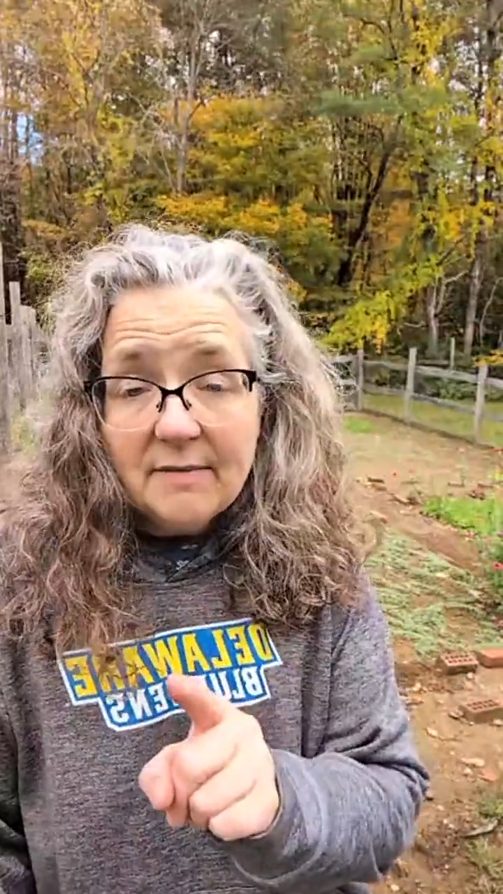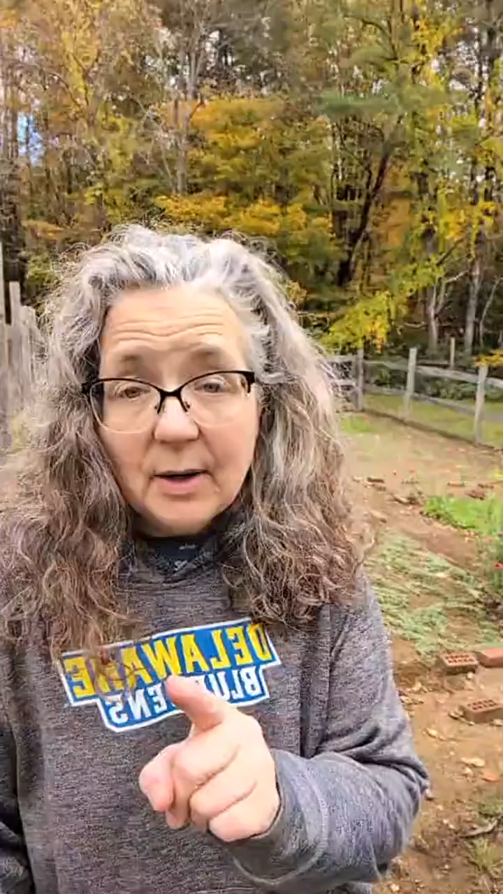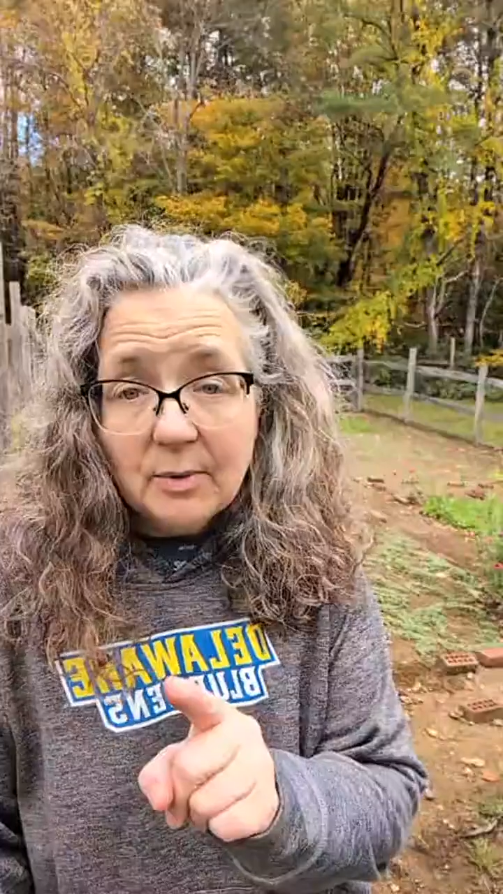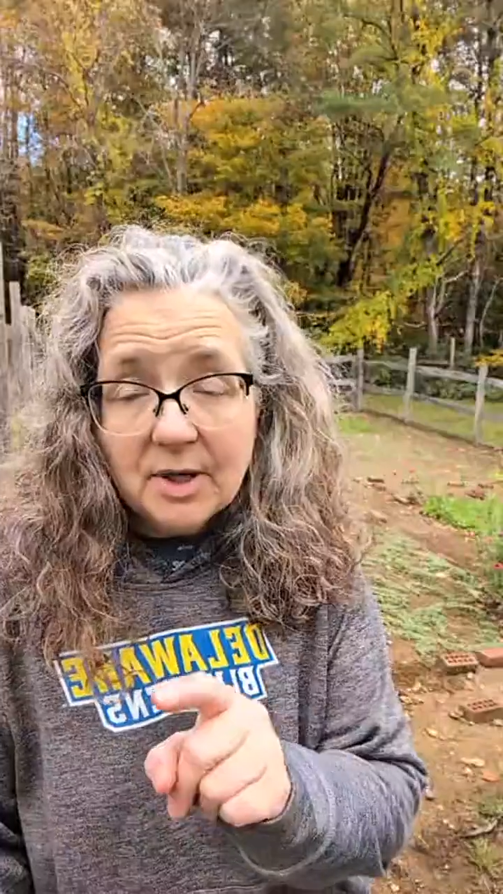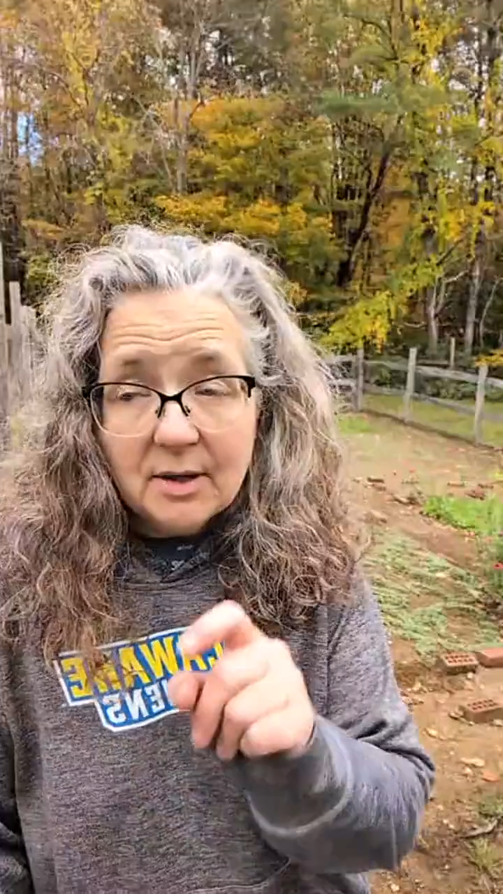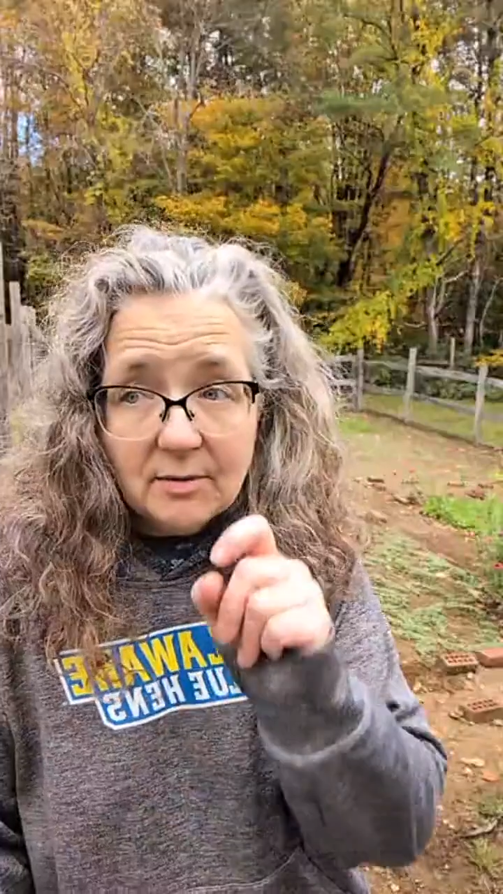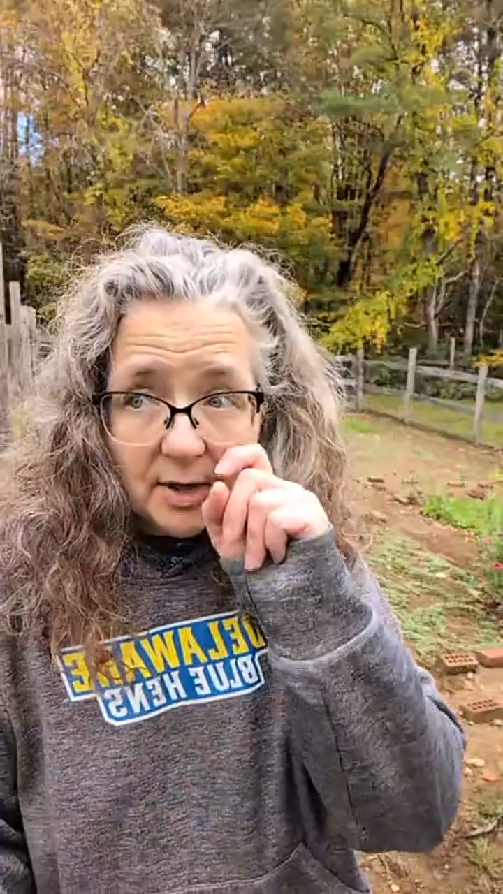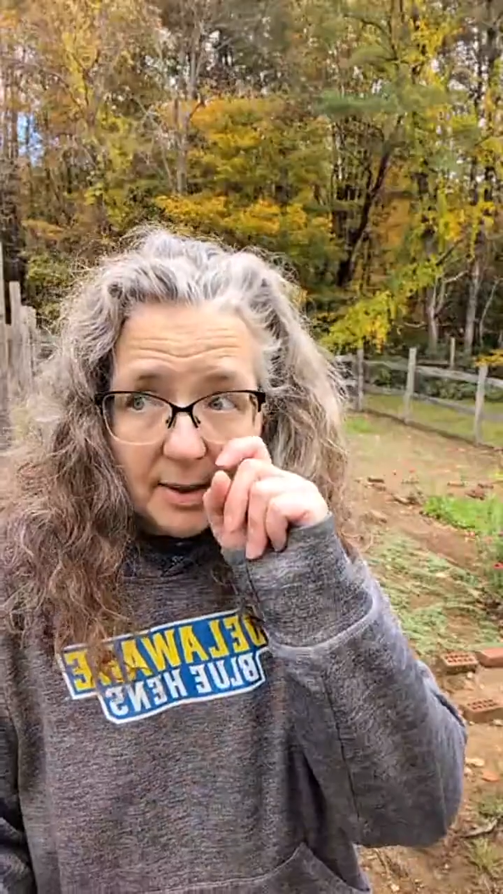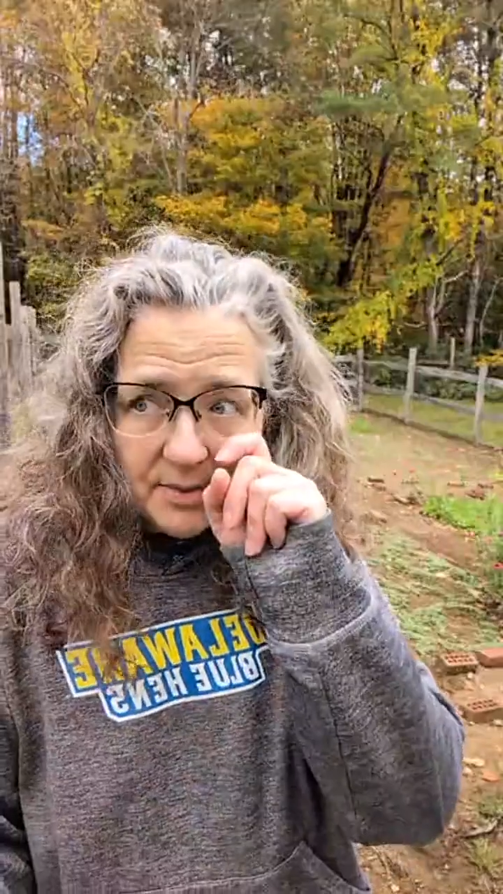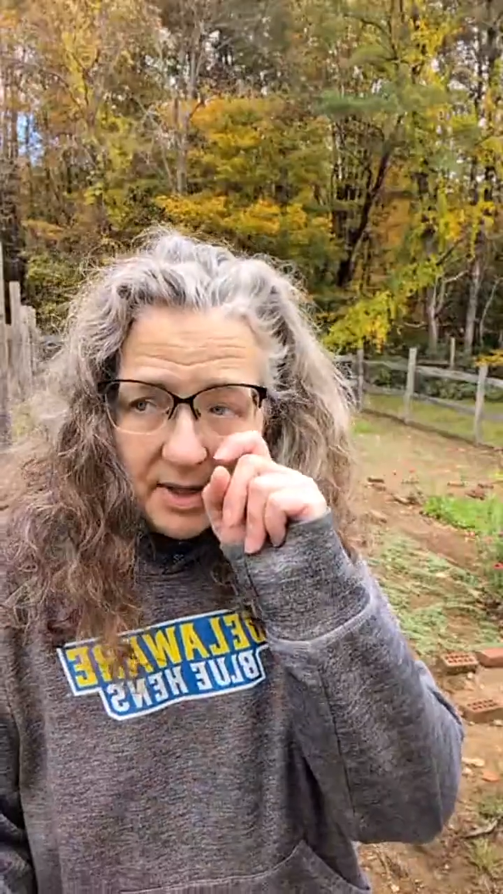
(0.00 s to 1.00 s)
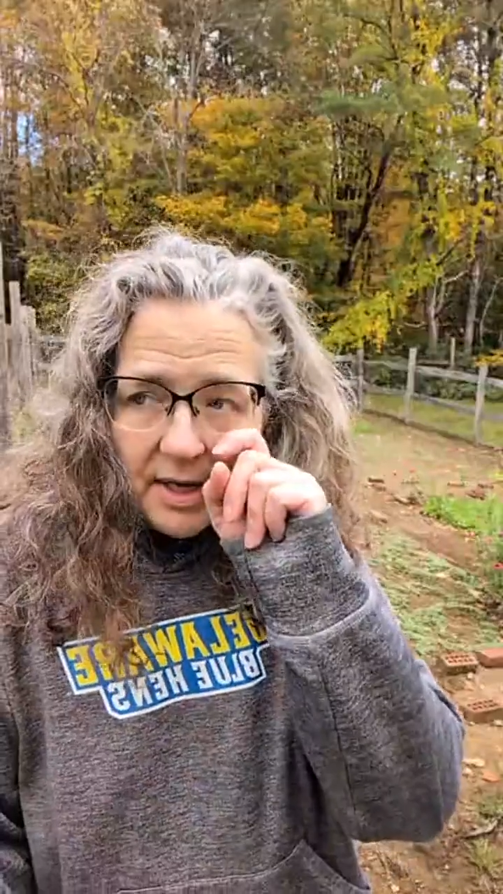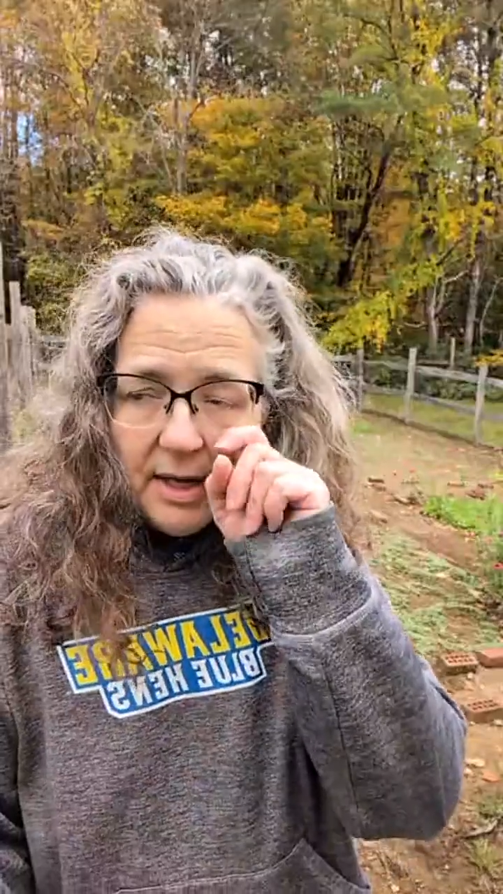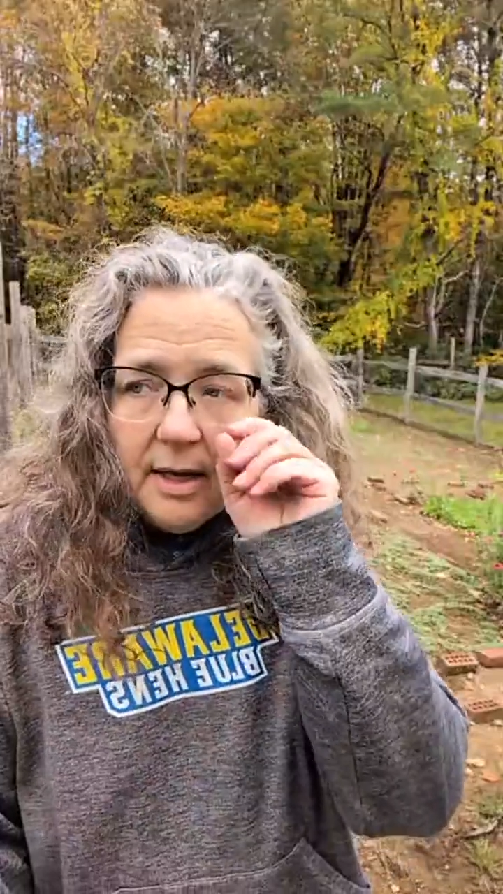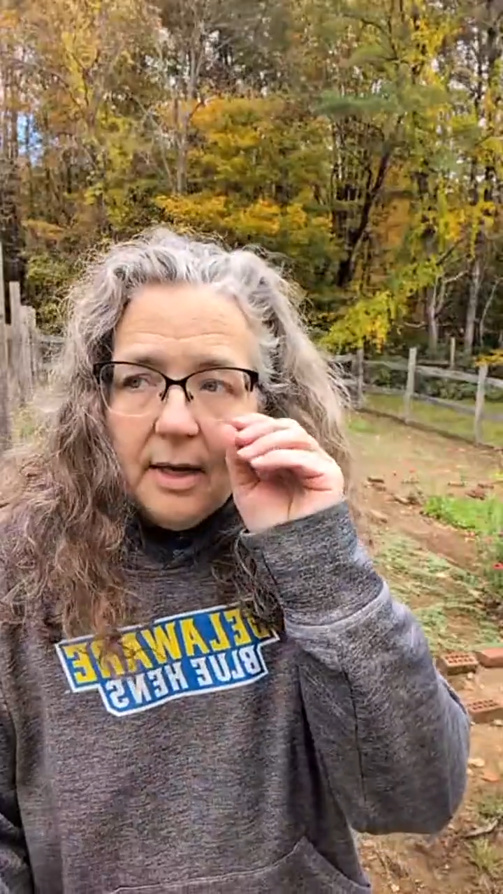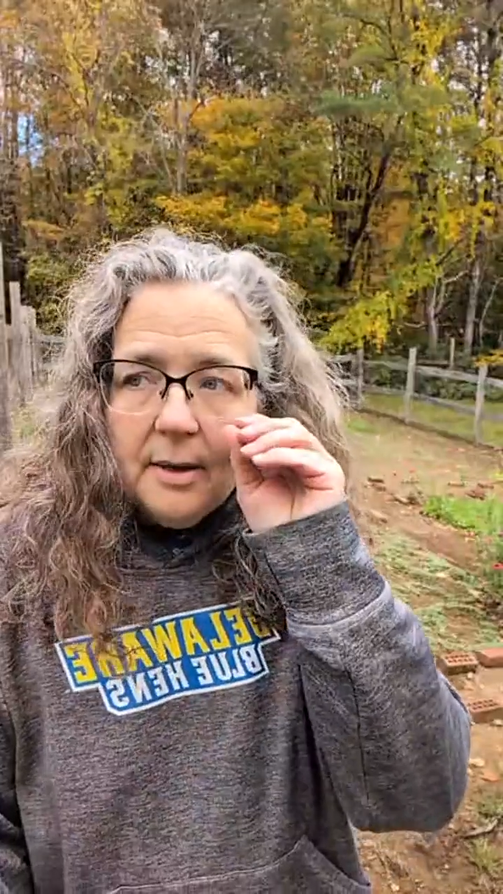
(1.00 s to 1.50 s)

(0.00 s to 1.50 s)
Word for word: I found with cover crops,